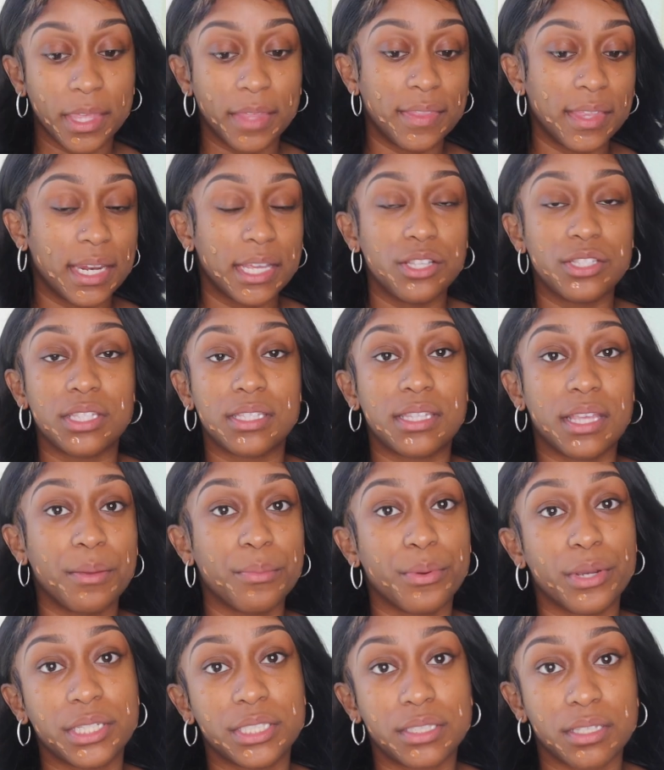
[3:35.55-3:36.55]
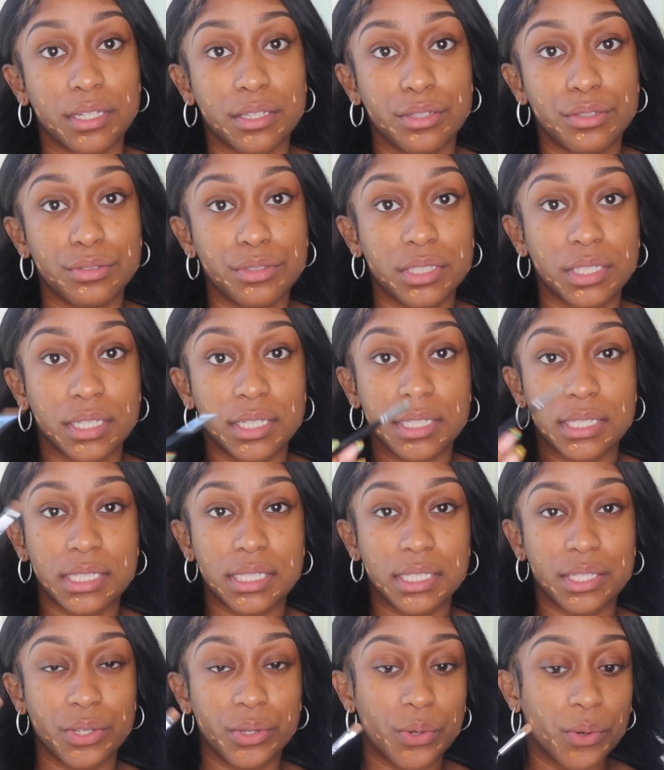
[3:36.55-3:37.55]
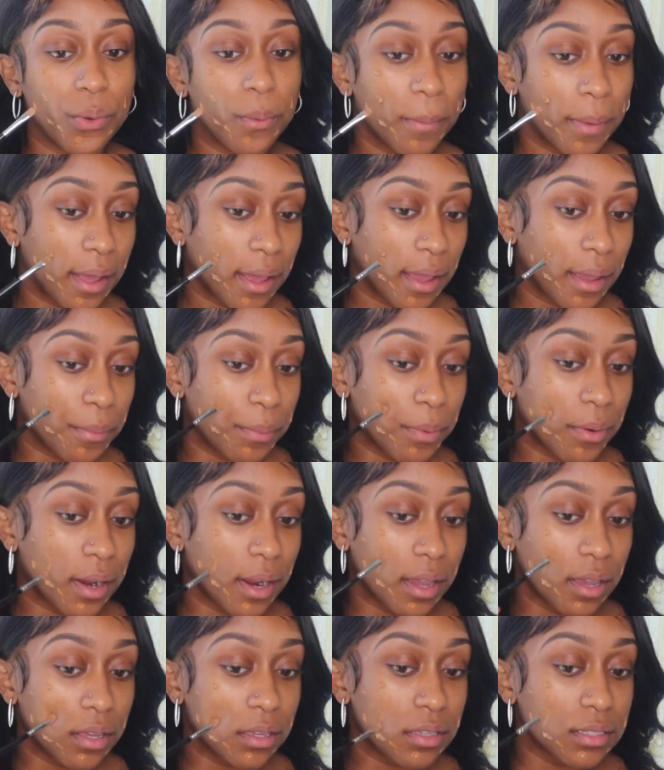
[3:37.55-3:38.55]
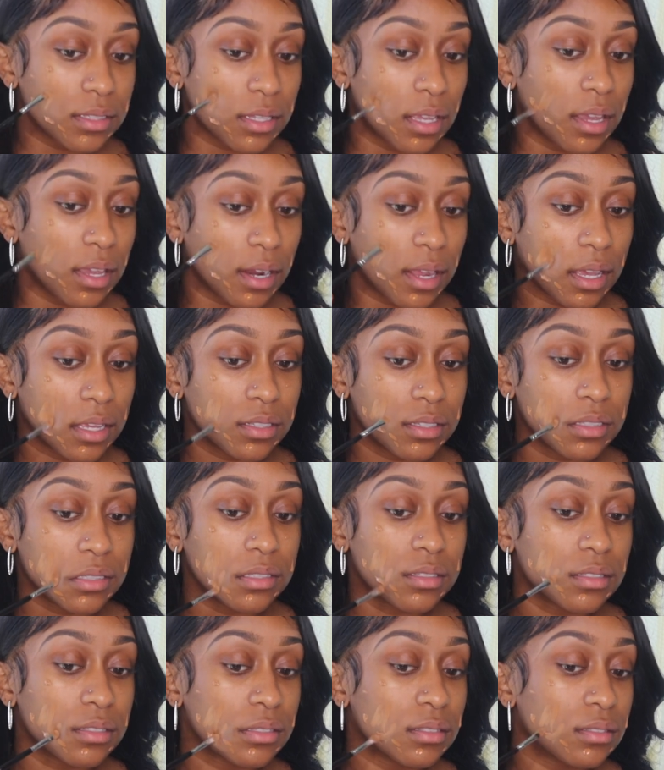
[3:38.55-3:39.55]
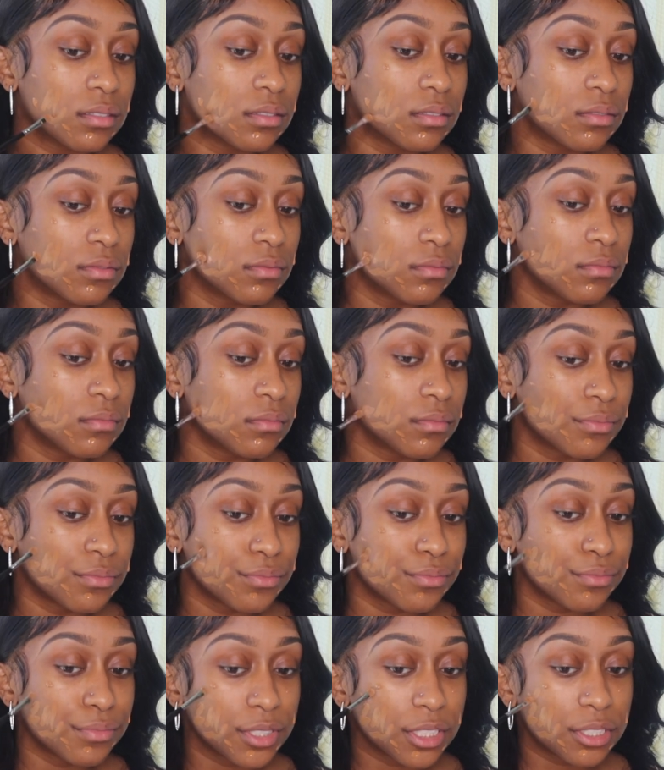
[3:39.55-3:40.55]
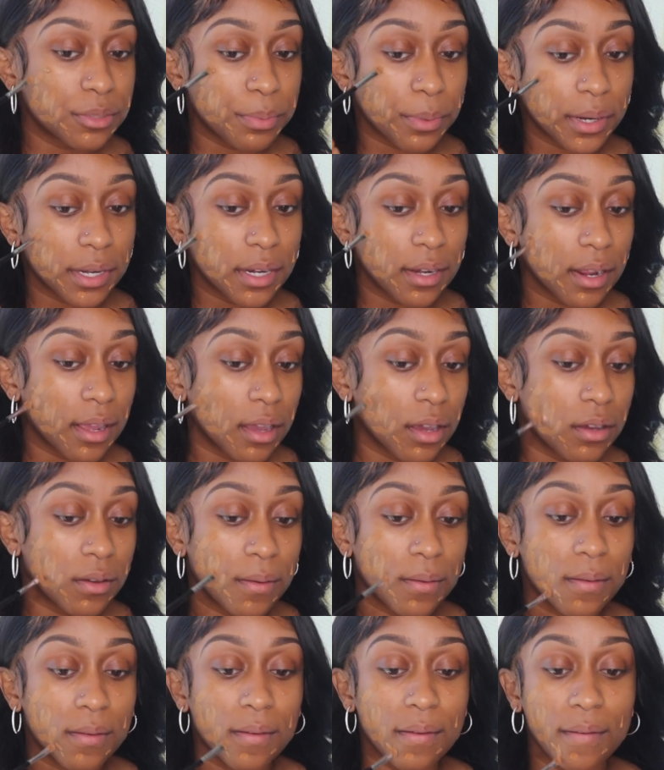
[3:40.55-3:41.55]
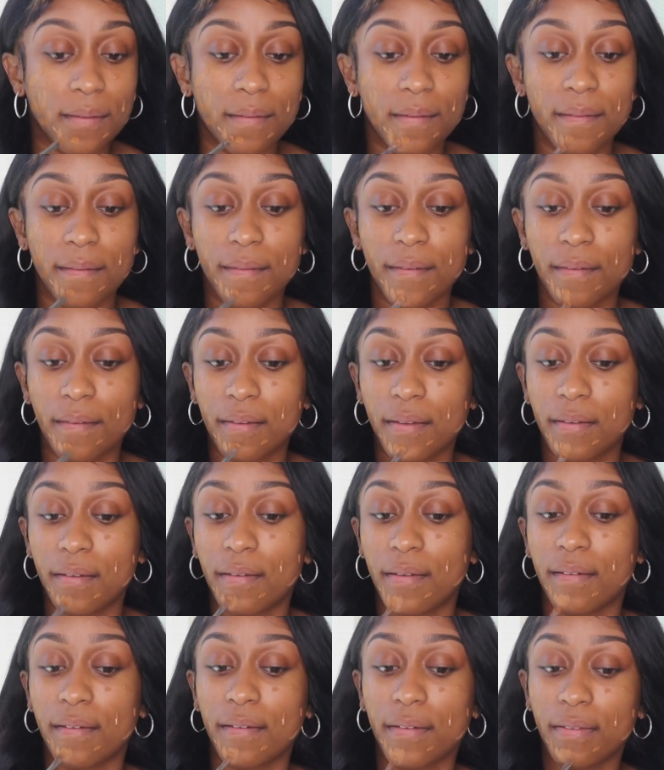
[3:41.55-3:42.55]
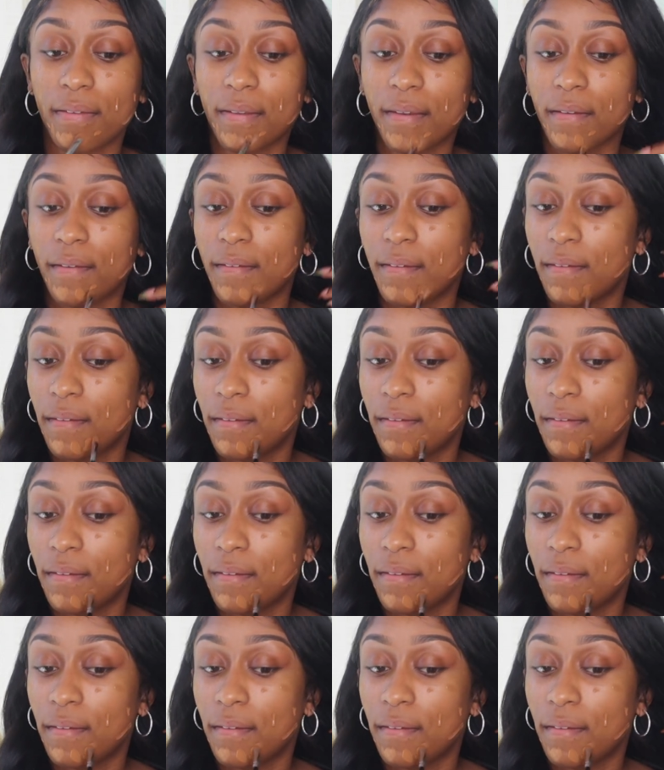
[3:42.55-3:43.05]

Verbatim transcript: And then I use the same brush that I use to conceal my brows, and I just squirt it out like that.